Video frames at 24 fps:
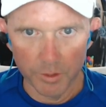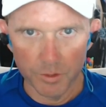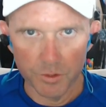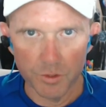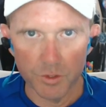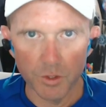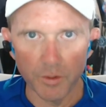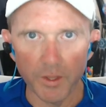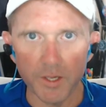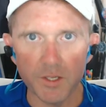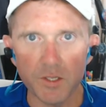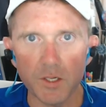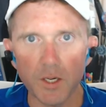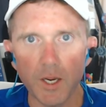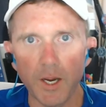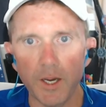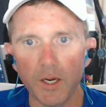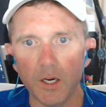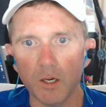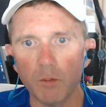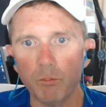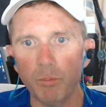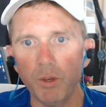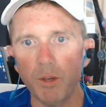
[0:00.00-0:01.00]
So that's the kind
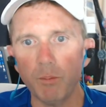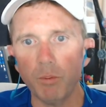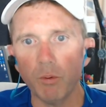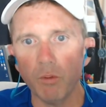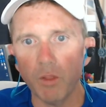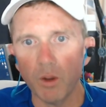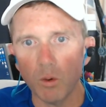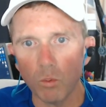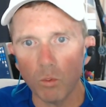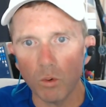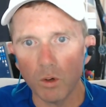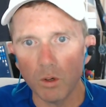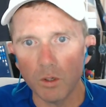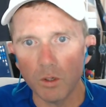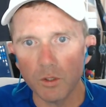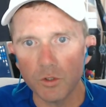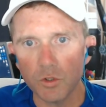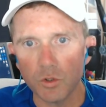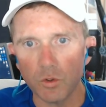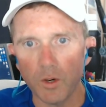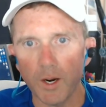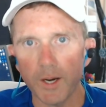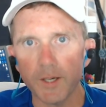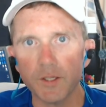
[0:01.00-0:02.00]
of people that we're
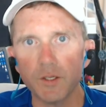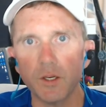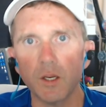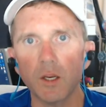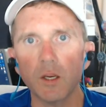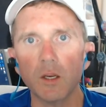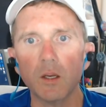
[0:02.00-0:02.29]
attracting